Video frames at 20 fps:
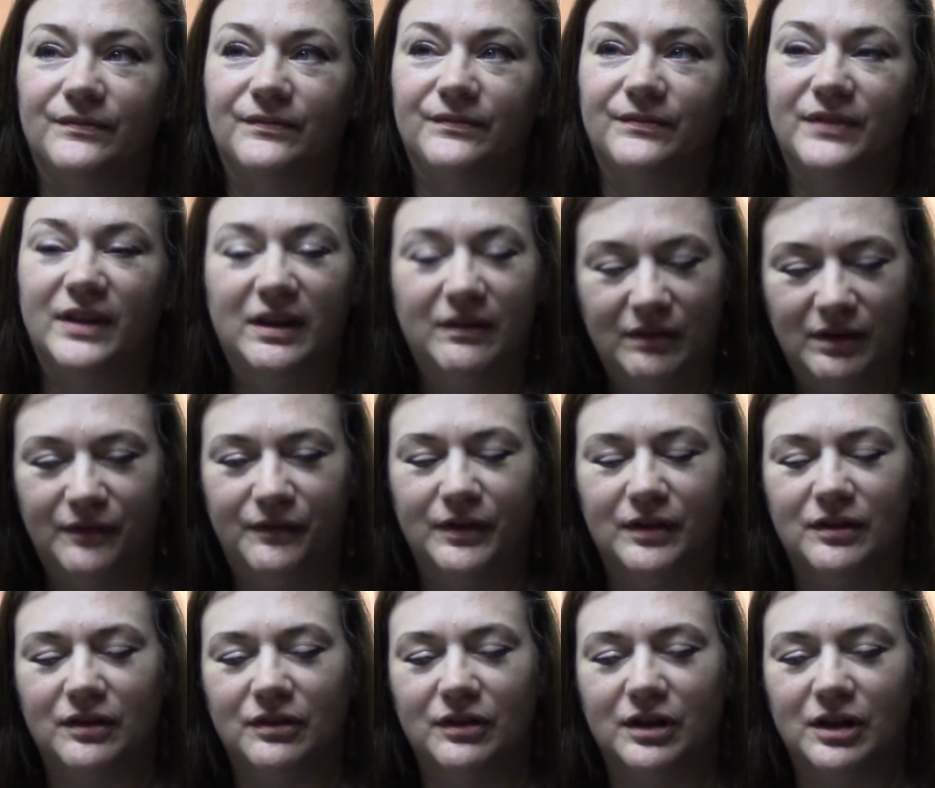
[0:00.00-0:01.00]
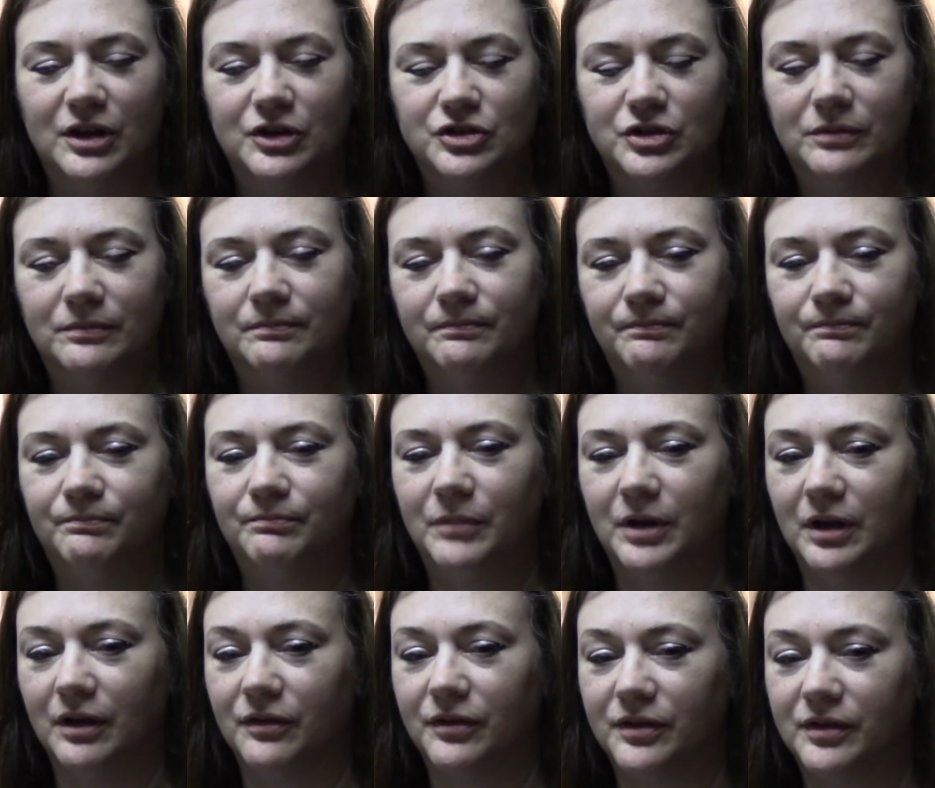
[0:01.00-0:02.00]
even if it's in the kitchen,
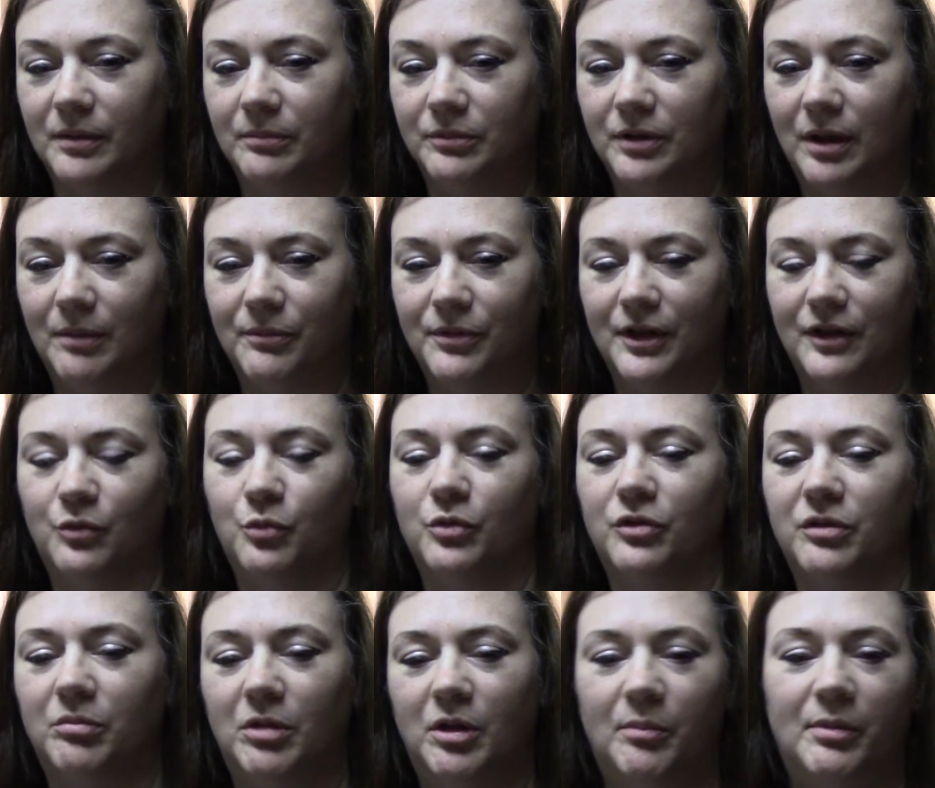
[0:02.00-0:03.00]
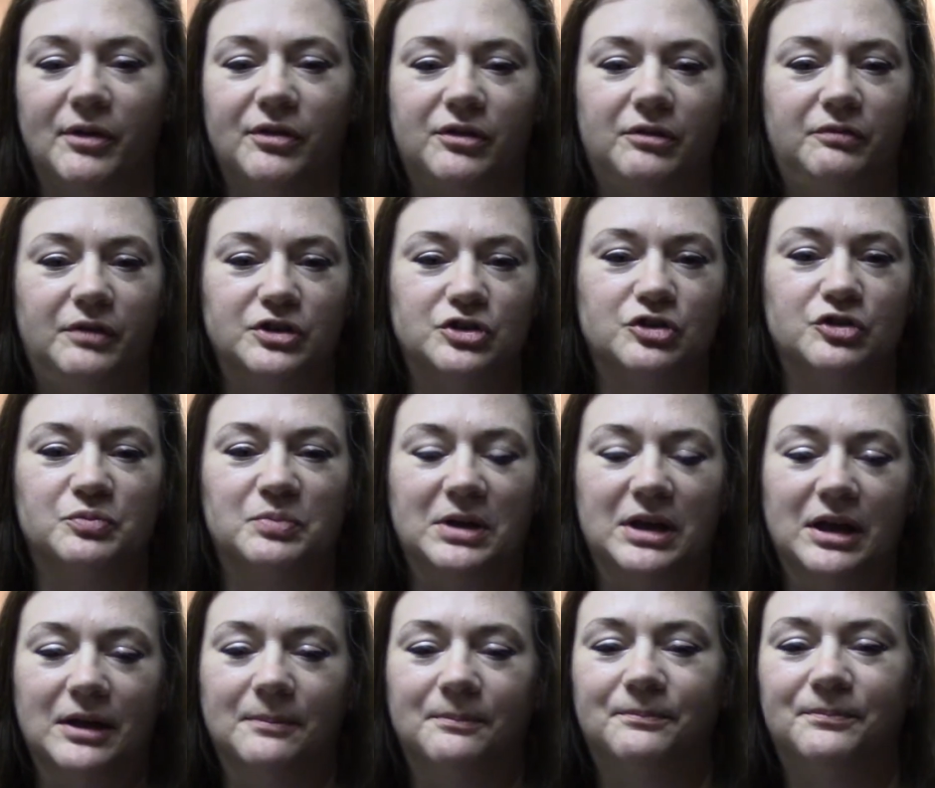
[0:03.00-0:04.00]
because sometimes that's where some of the best adventures
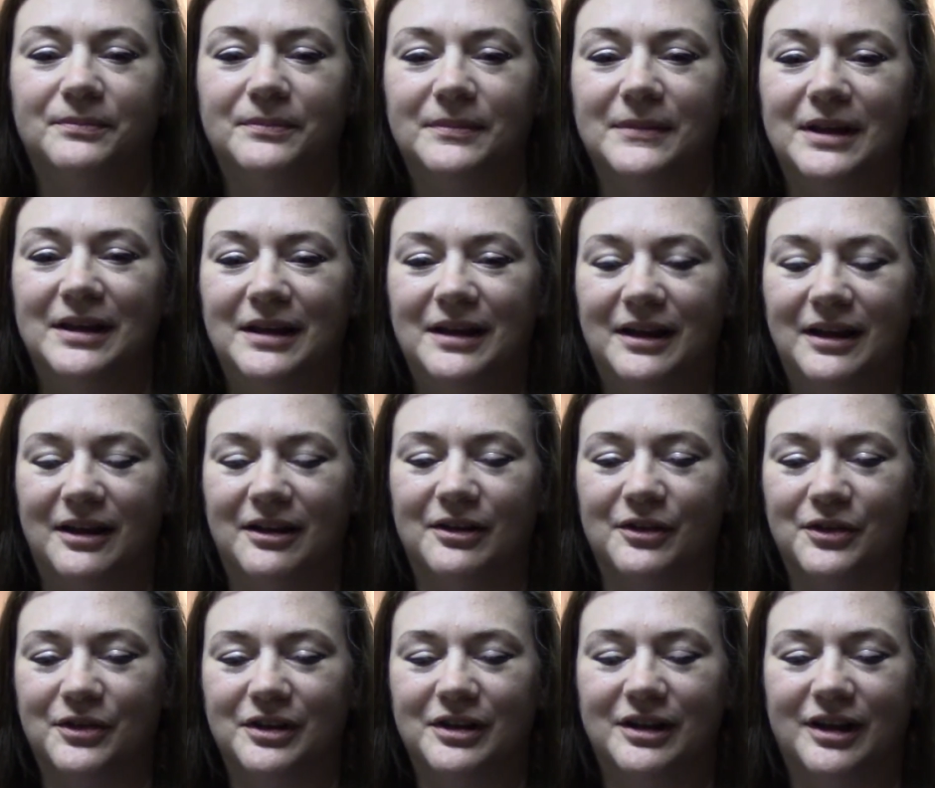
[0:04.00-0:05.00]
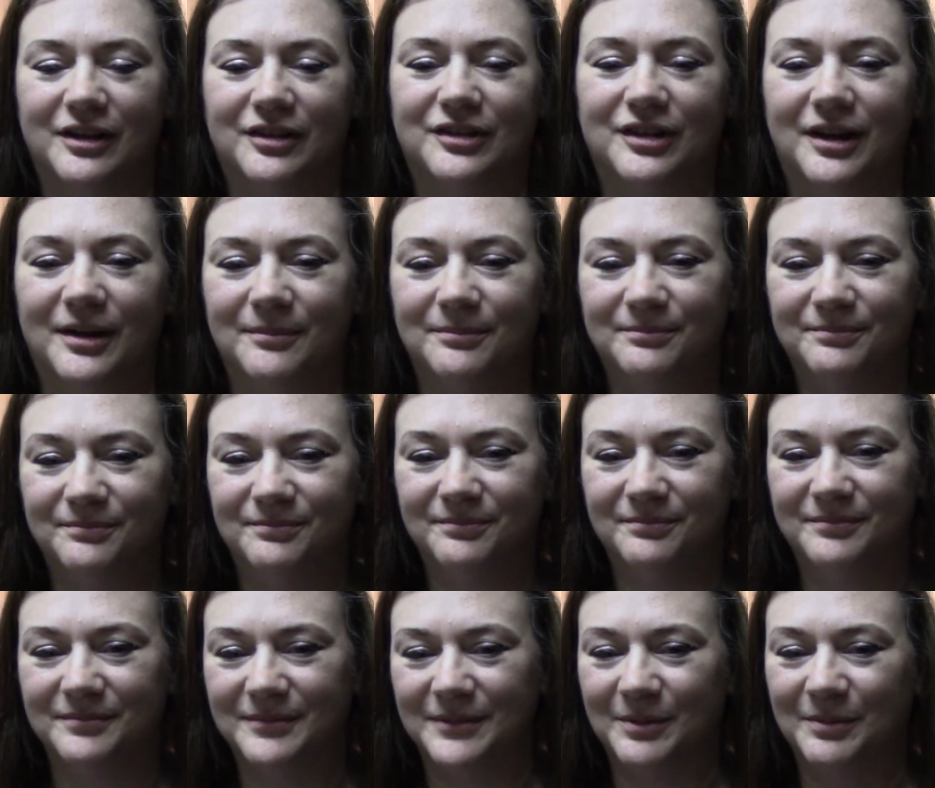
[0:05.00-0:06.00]
begin. And I'll see you next time.
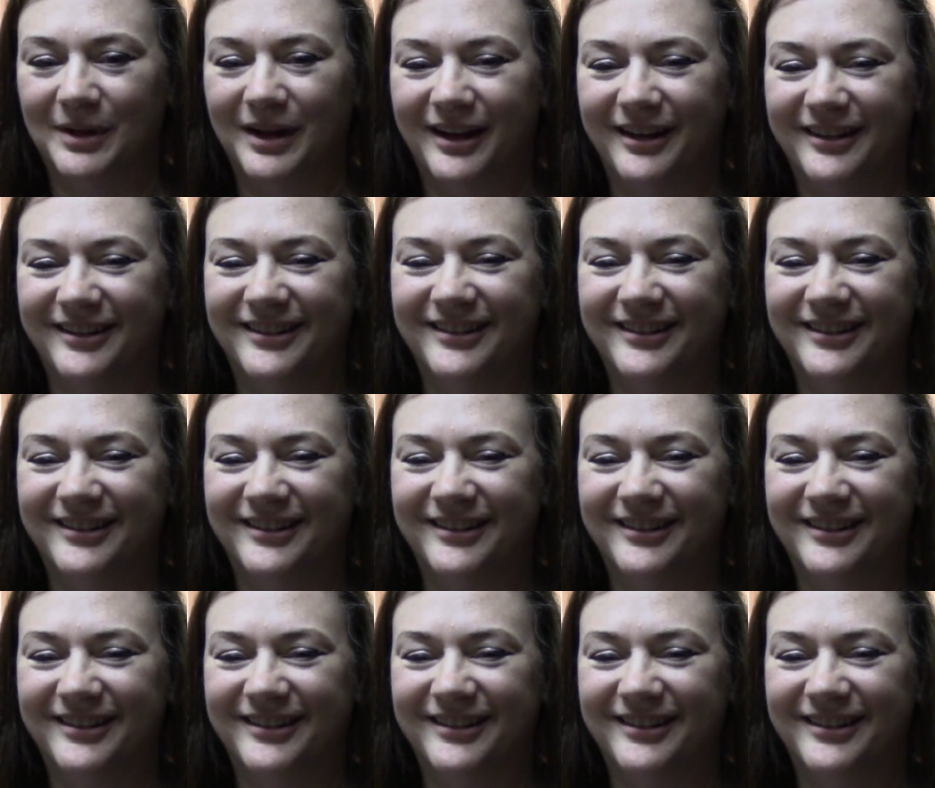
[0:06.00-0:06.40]
Goodbye.